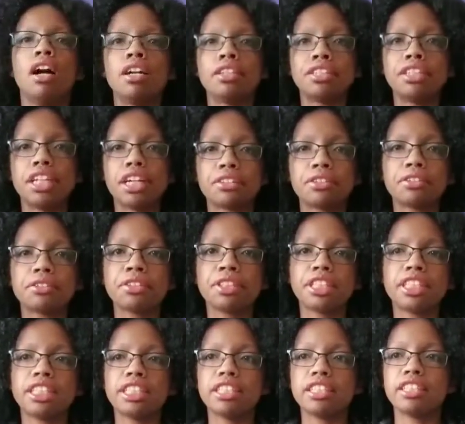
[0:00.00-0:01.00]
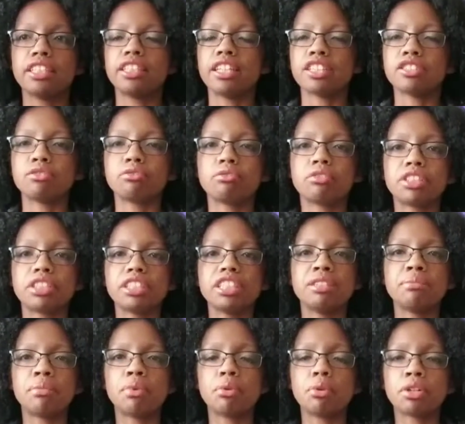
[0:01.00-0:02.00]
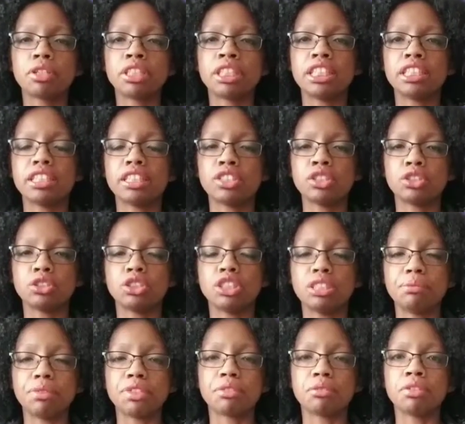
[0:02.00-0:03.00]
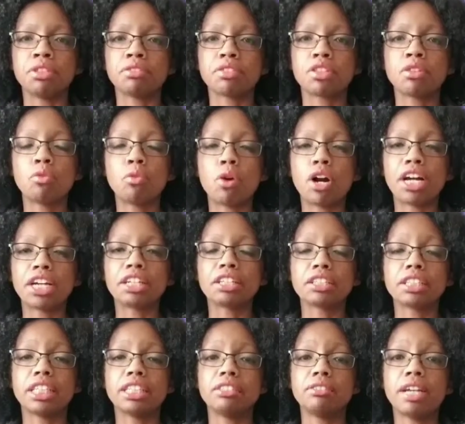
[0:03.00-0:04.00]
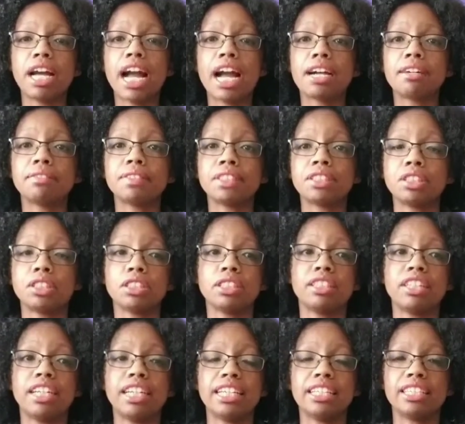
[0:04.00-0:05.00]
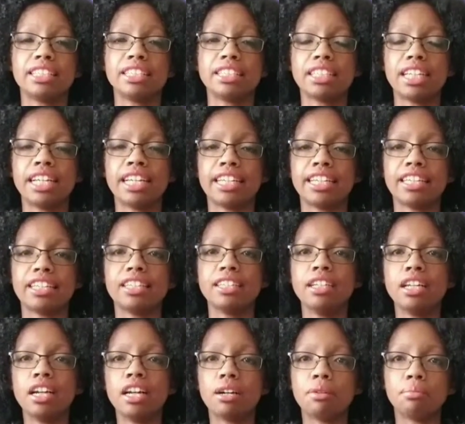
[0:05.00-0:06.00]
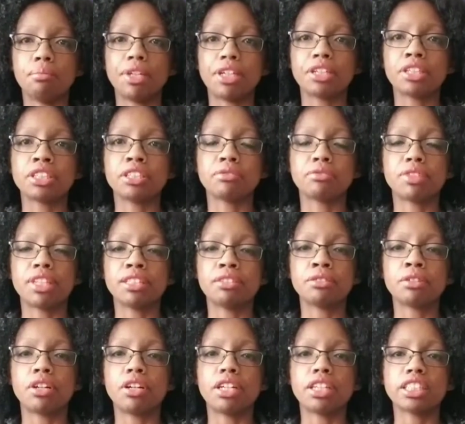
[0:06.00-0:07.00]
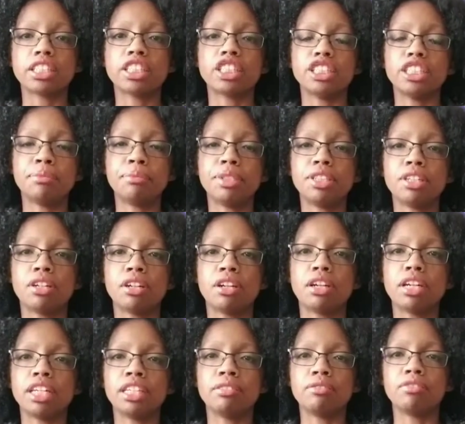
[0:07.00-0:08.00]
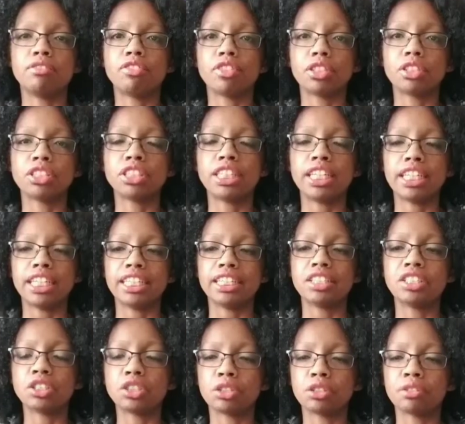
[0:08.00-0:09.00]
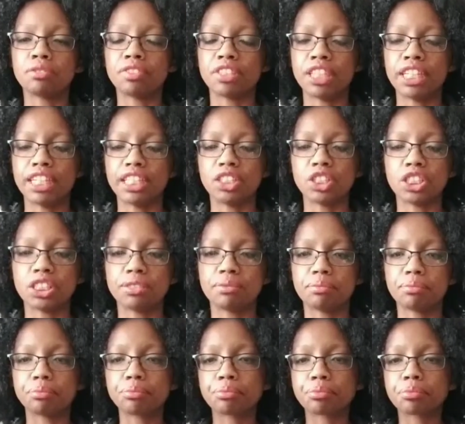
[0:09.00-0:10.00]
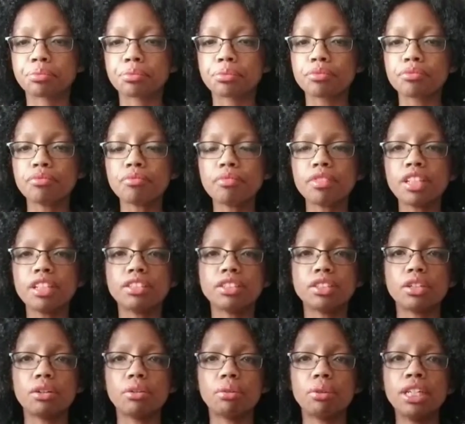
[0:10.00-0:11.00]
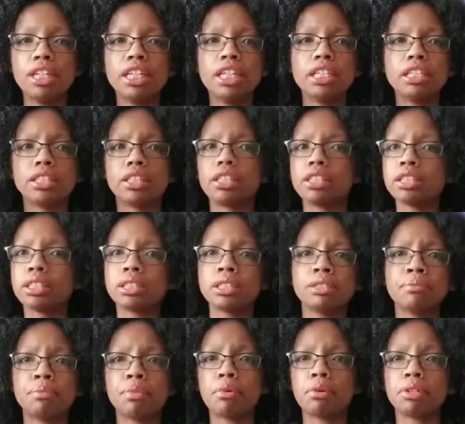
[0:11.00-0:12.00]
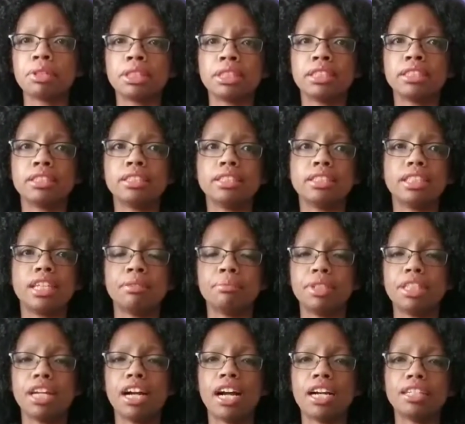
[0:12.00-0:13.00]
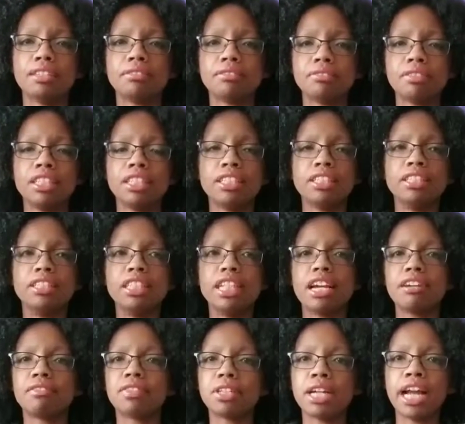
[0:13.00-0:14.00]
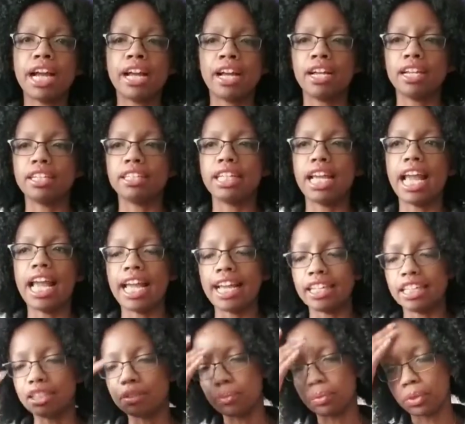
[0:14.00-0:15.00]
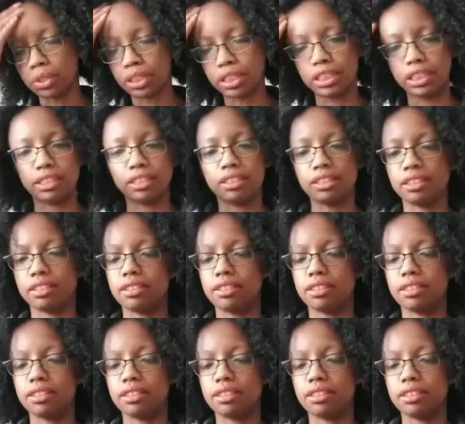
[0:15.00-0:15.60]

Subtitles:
another thing that's really important that your gym is going to require that you have is a American Red Cross CPR and first aid certification. So this is important. I mean, I've never had anyone,